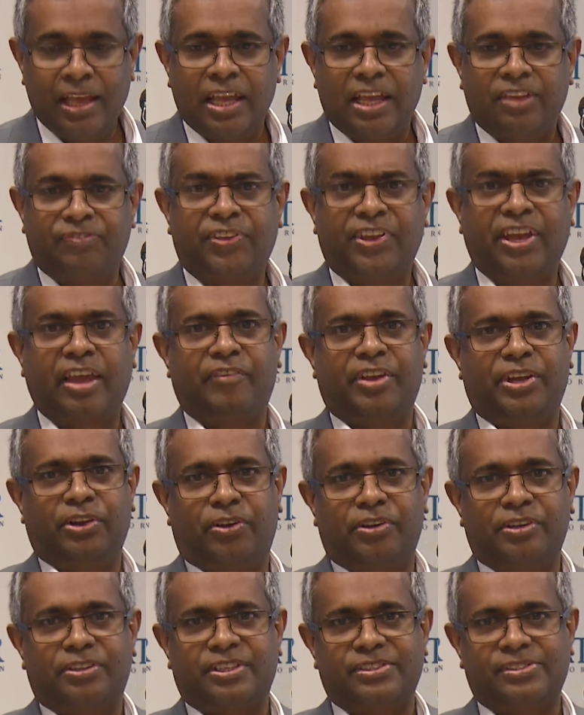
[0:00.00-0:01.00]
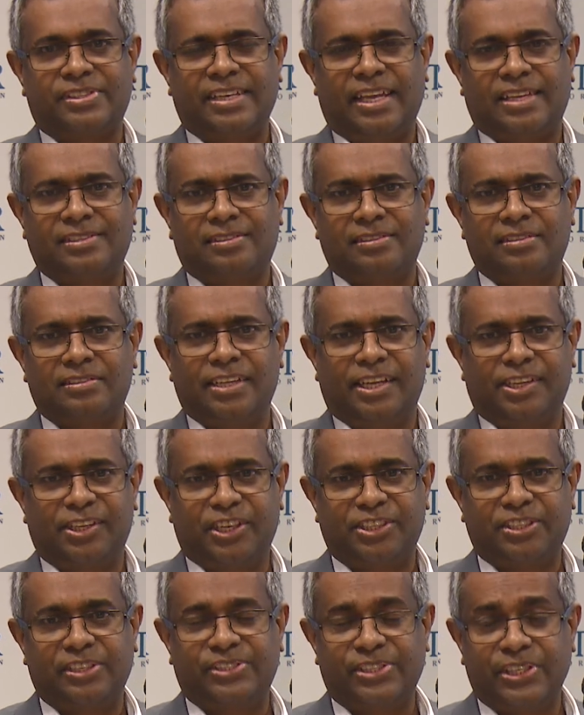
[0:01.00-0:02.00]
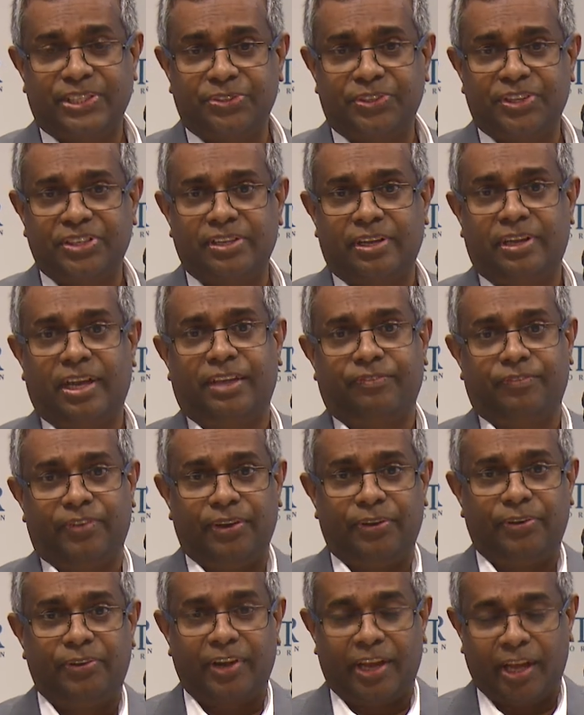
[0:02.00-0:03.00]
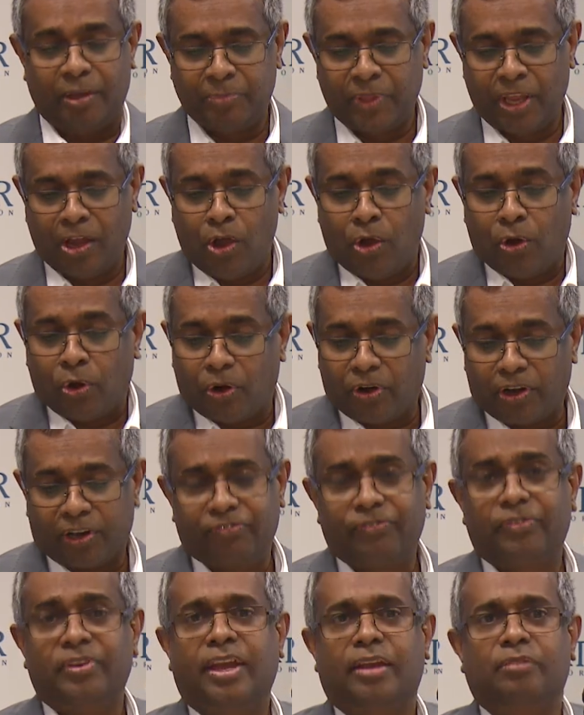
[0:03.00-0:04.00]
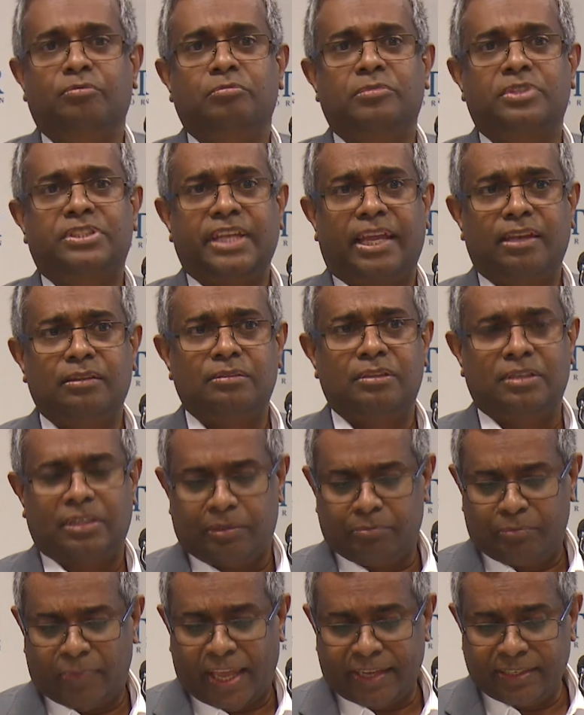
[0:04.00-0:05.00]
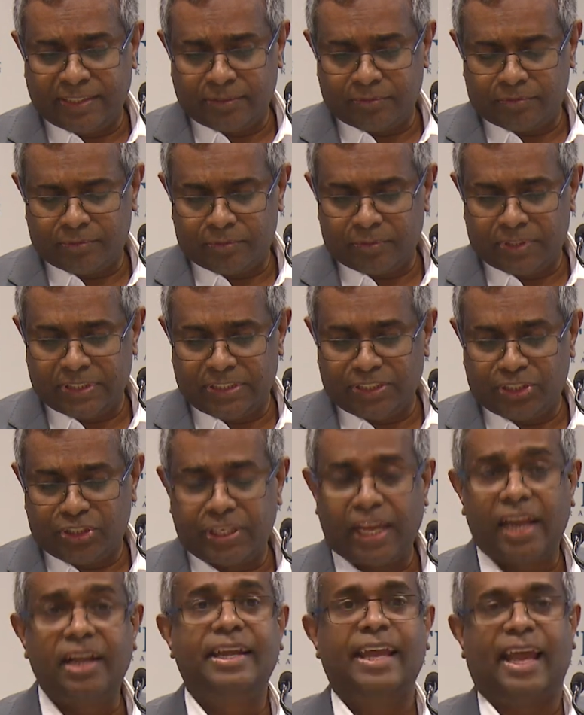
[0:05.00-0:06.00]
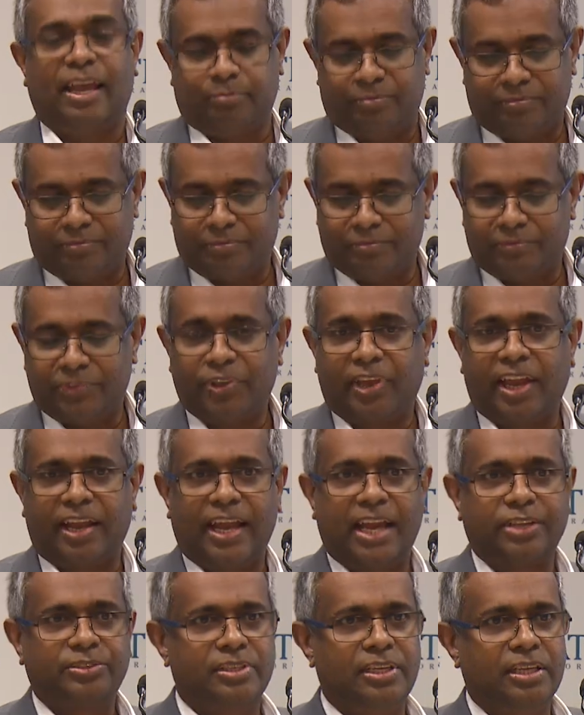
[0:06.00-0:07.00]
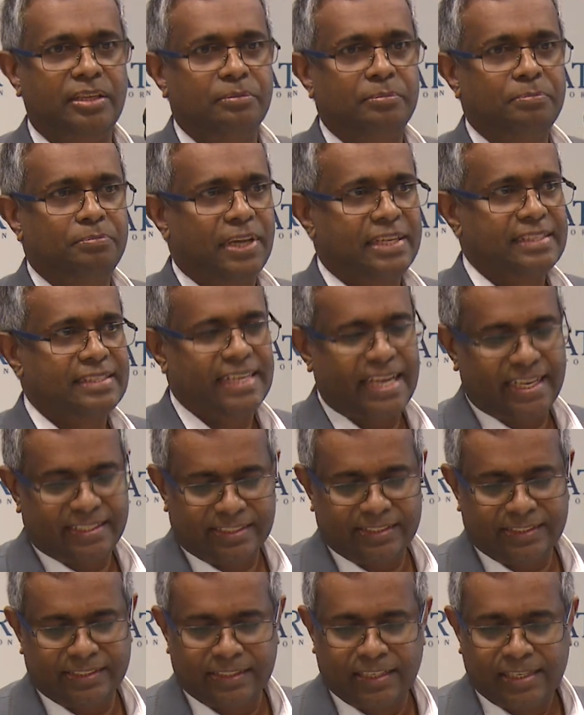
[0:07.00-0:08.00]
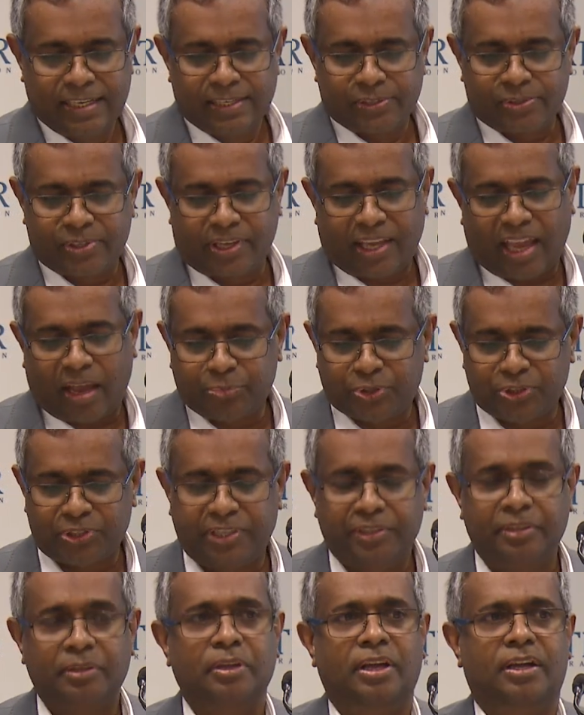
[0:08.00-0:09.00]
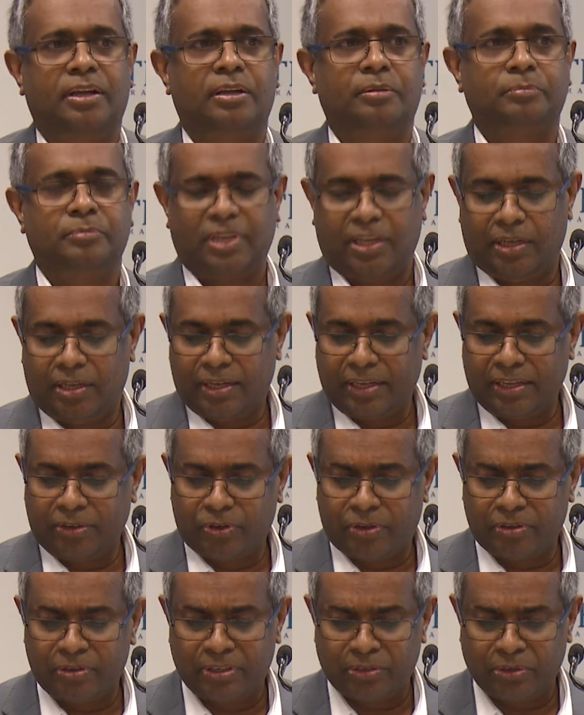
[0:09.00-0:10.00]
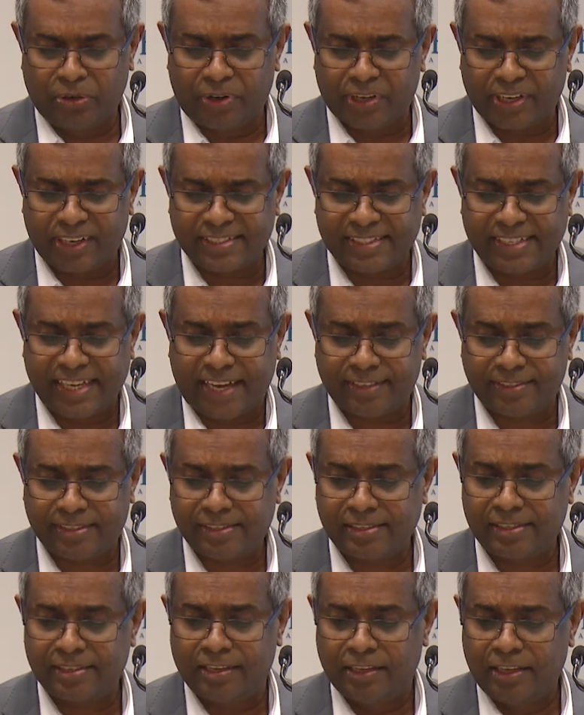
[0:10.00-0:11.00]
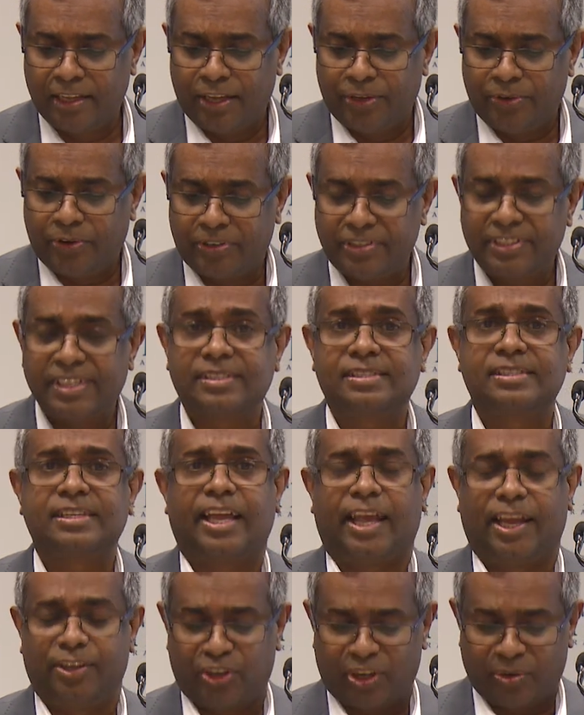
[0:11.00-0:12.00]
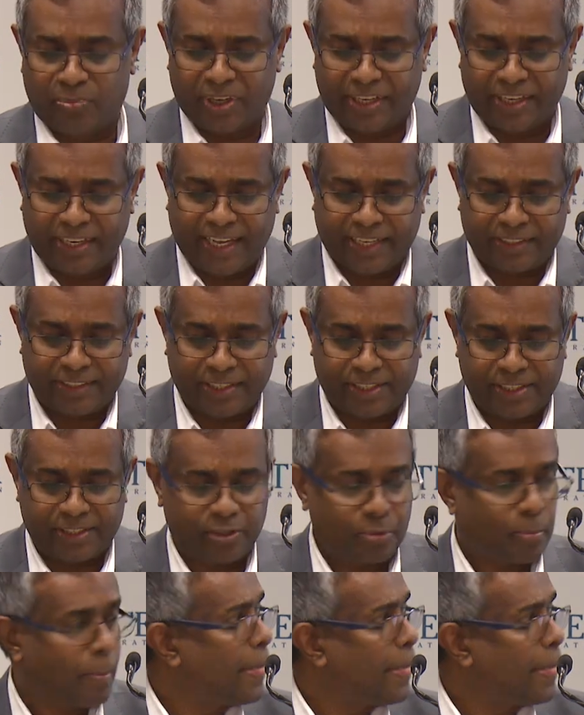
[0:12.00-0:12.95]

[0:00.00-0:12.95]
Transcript: If you have an odorous gas generation situation like Viluna, or if a mining tail dam, you can actually place that in. So capturing odorous gases, not just anaerobic reactors.